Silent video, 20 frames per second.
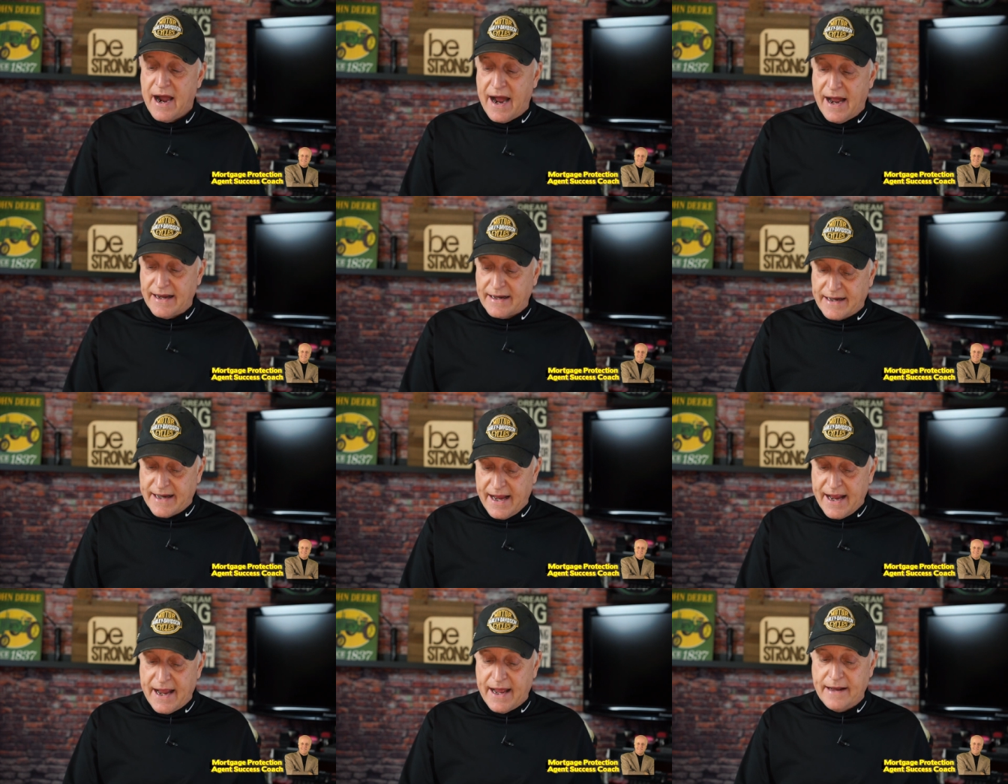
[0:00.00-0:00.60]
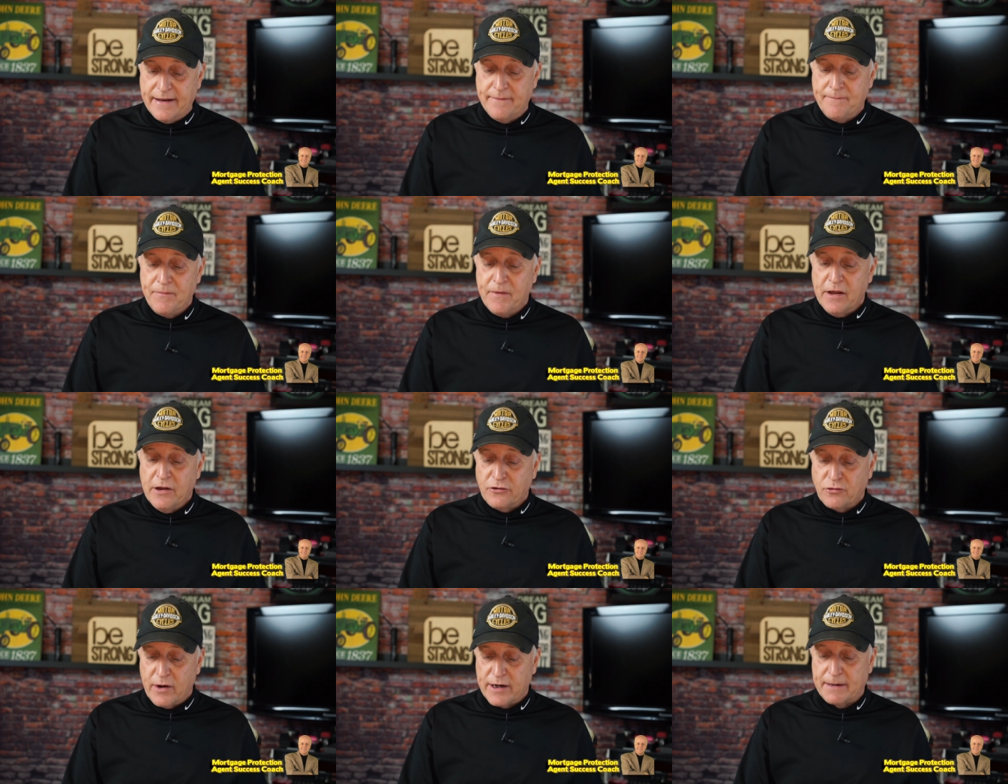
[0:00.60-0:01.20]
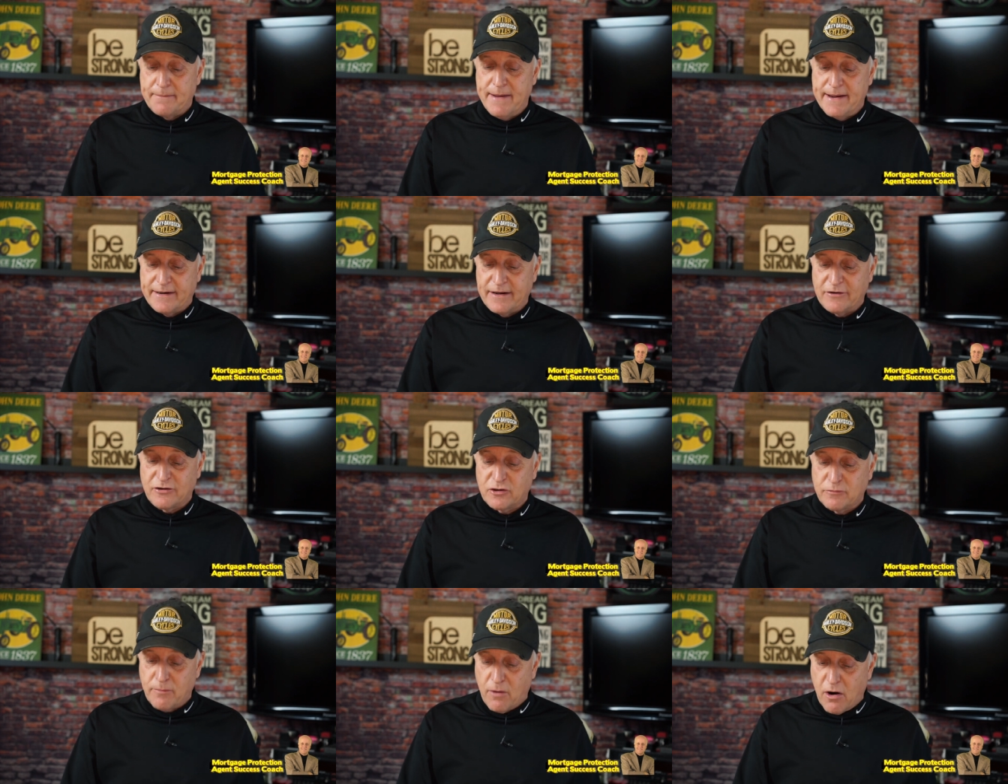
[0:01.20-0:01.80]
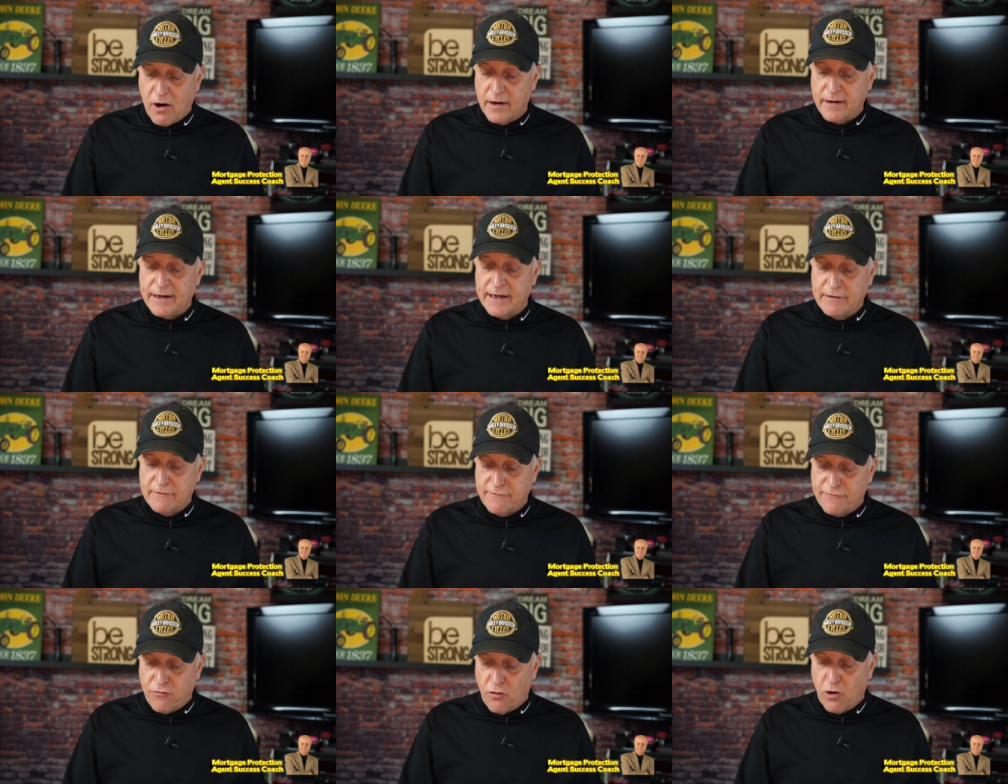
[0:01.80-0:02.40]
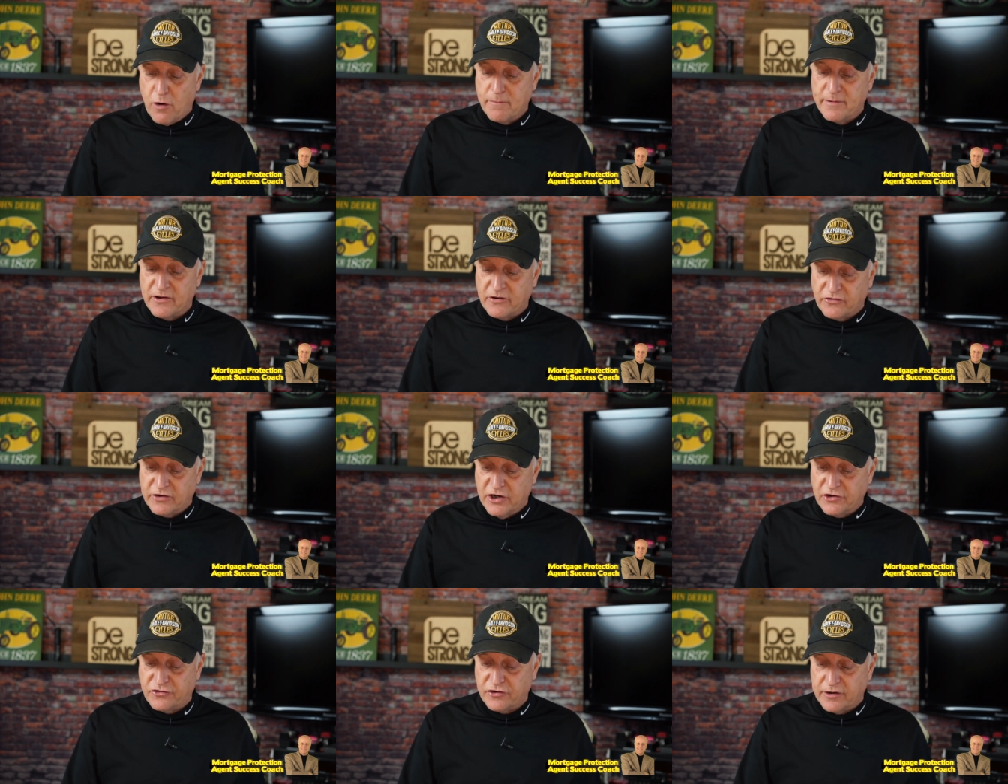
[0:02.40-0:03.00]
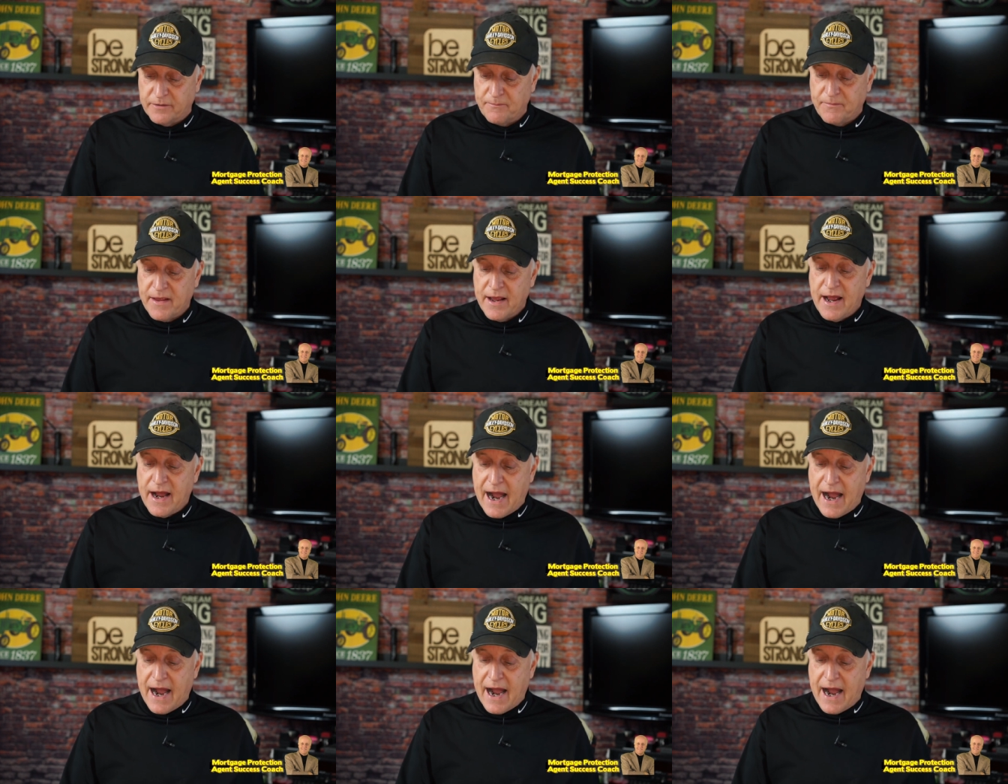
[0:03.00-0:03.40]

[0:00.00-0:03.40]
I can so I can make a smart, informed decision.